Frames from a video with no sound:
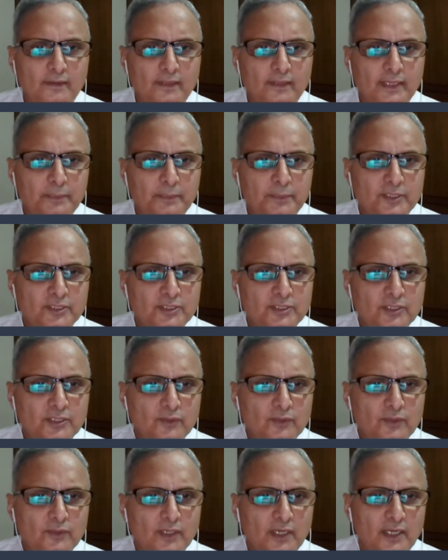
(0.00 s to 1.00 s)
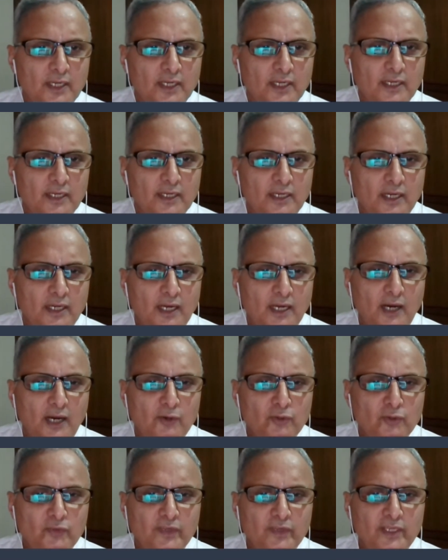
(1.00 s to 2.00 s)
let me show.
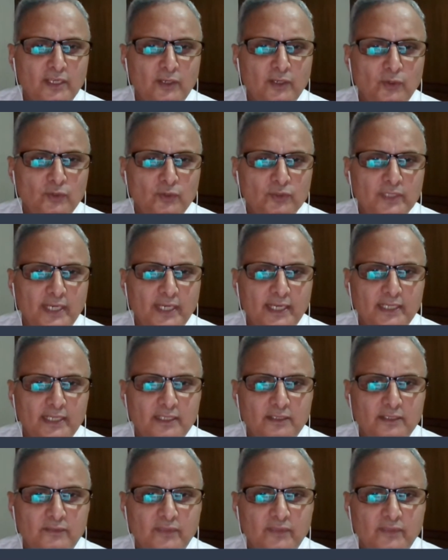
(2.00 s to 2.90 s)
How do we know that